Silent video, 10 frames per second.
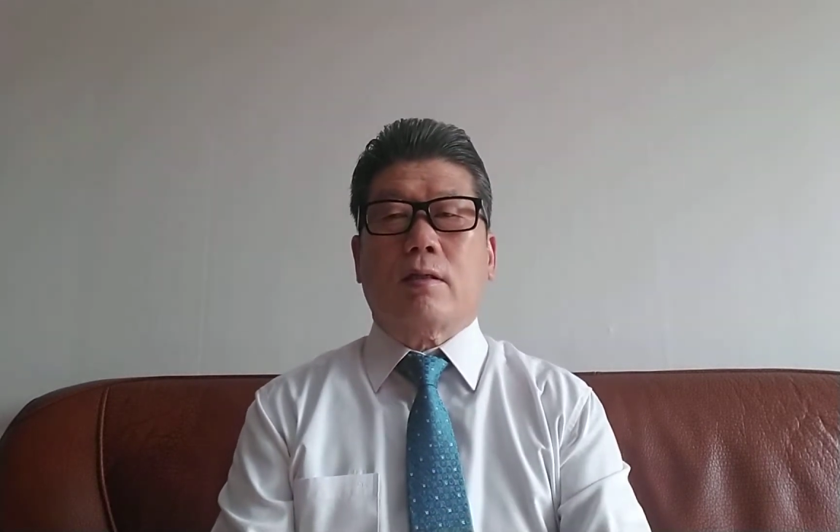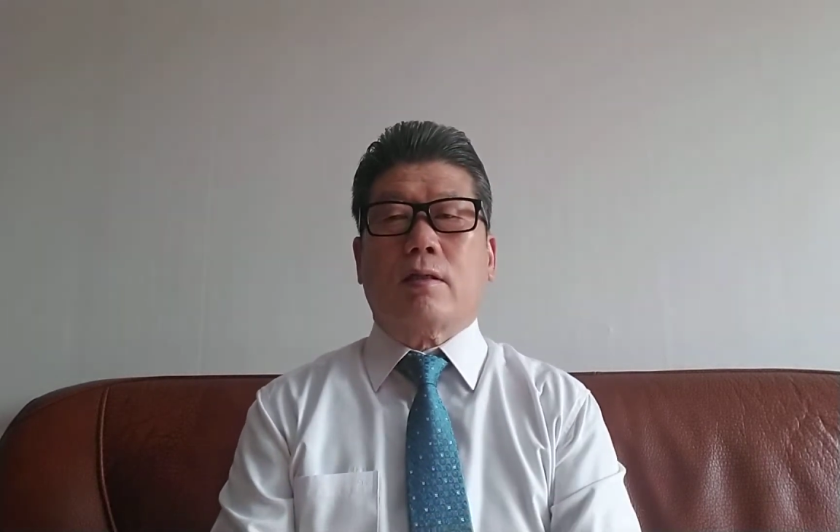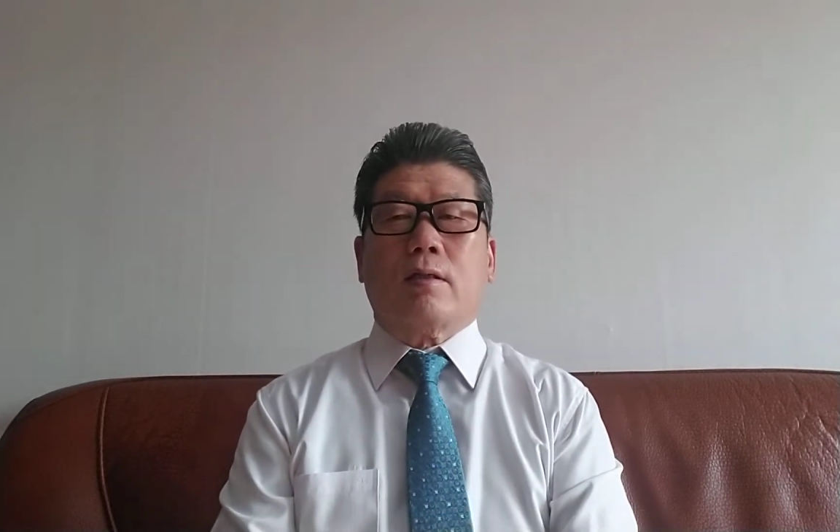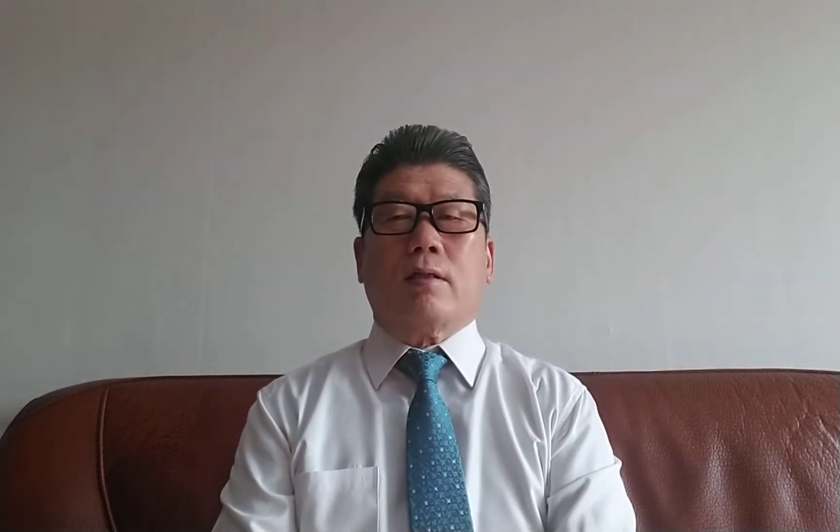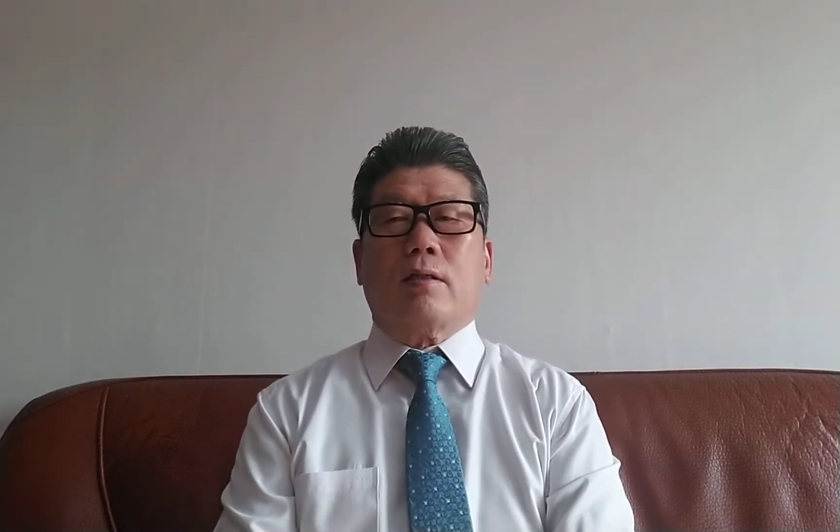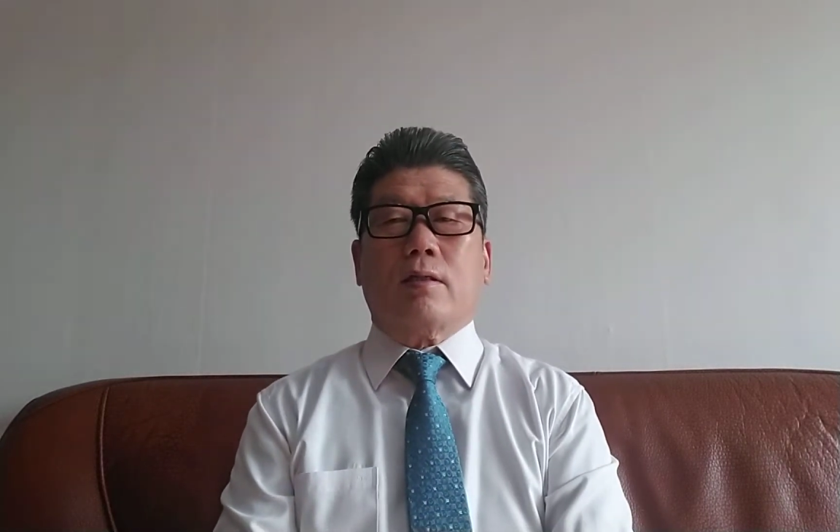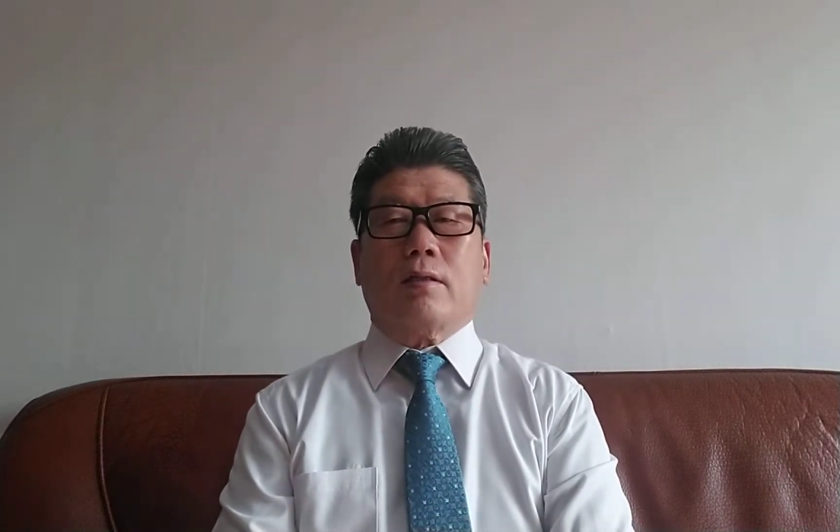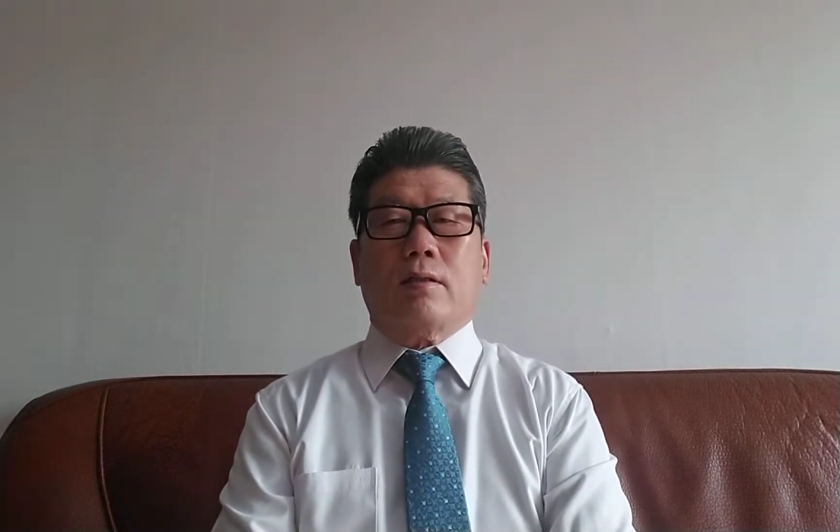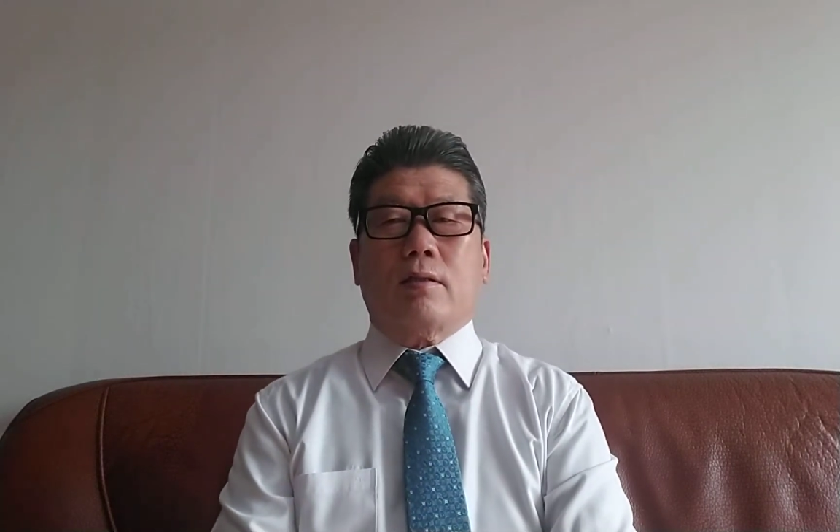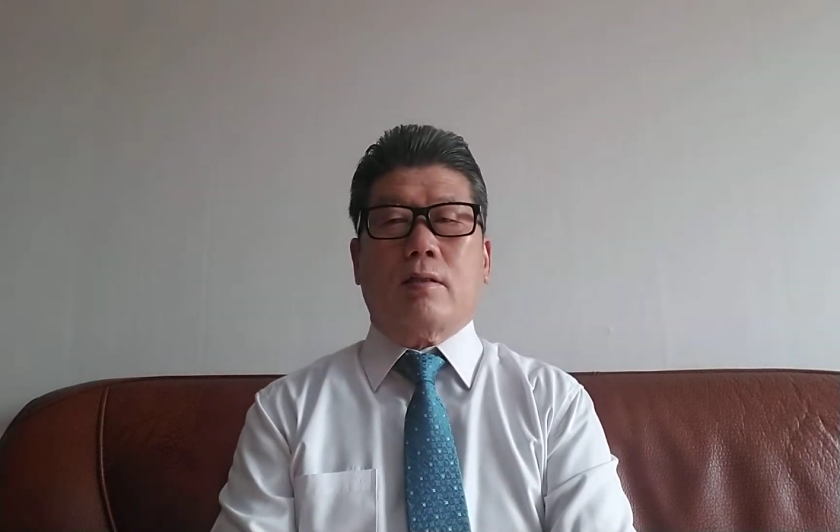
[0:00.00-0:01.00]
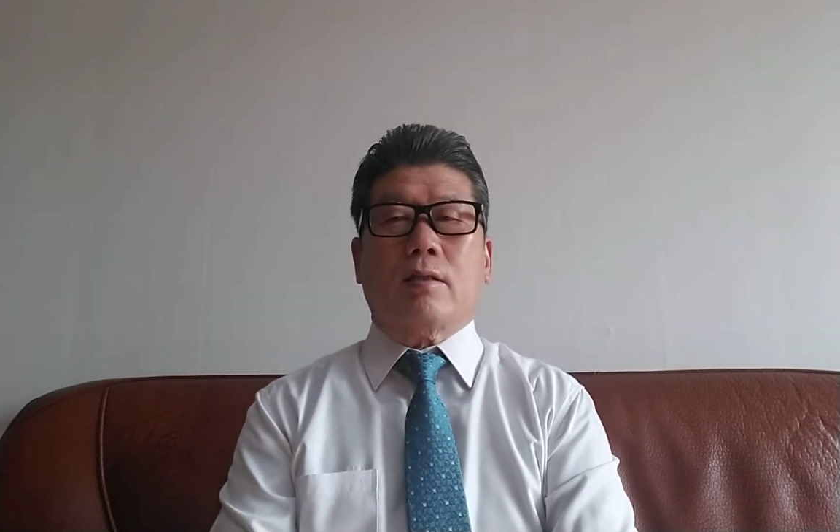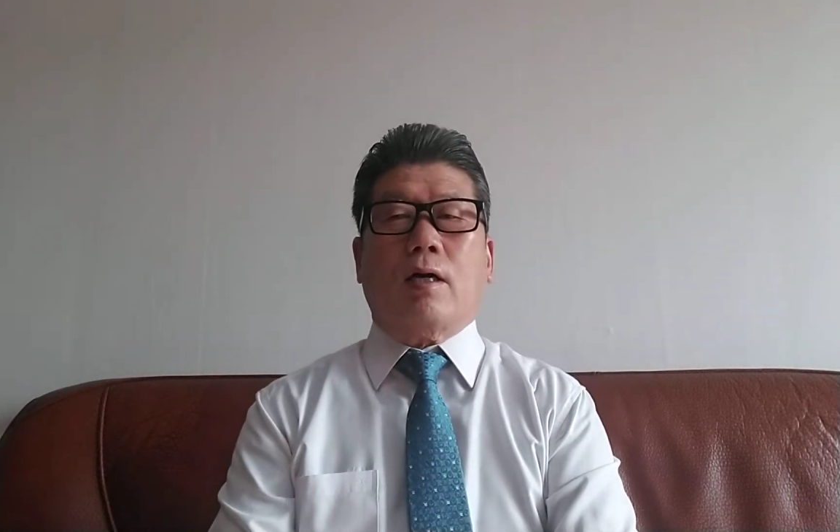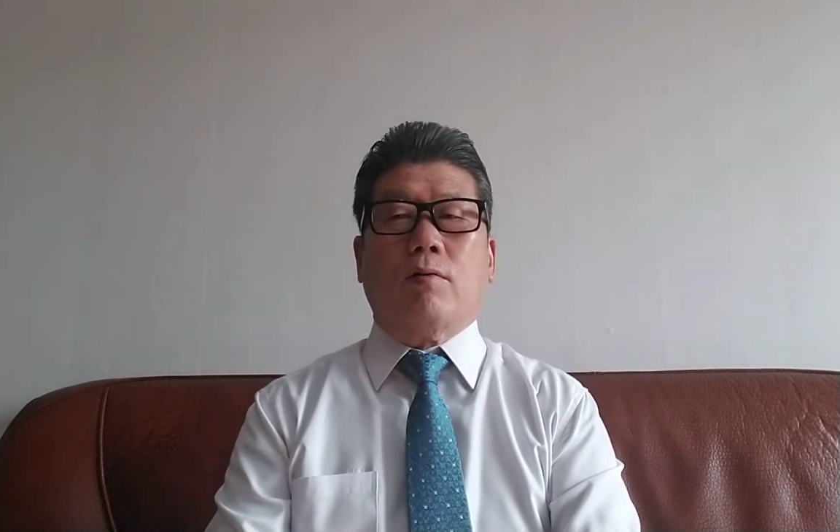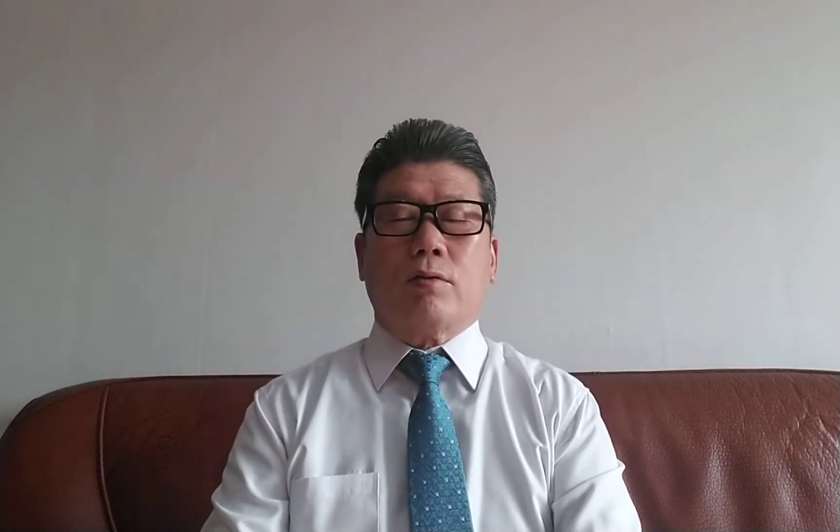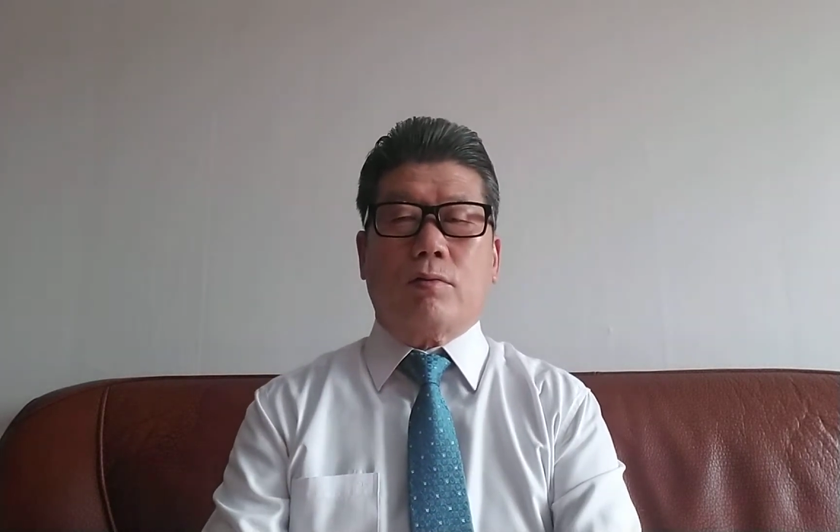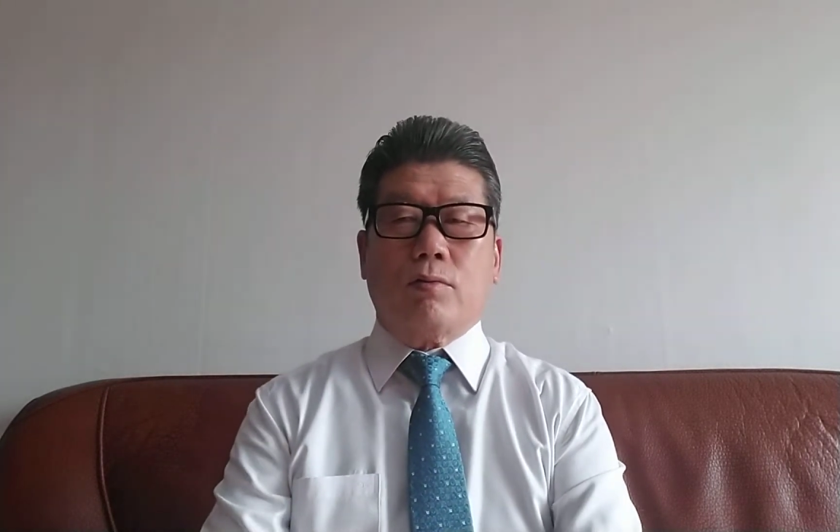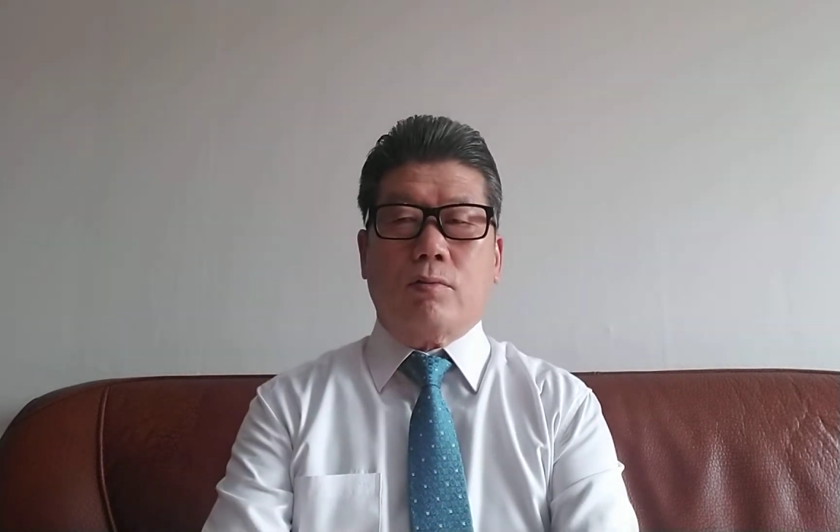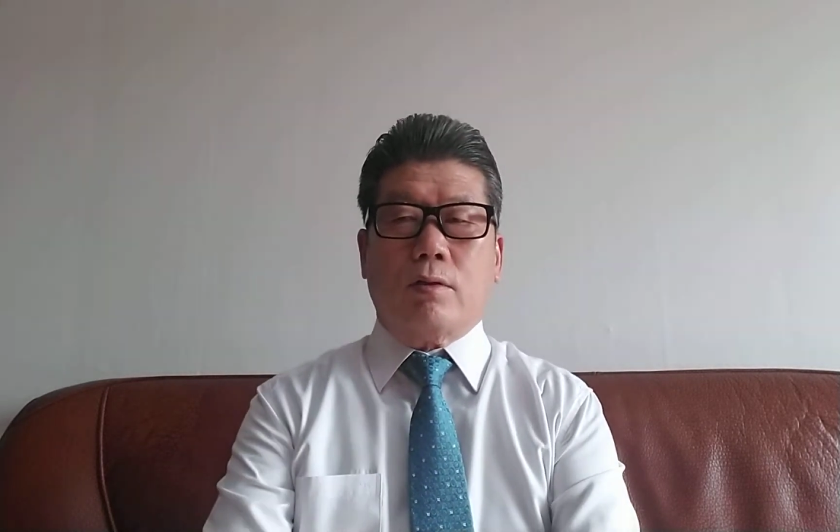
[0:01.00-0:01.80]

eh, discount to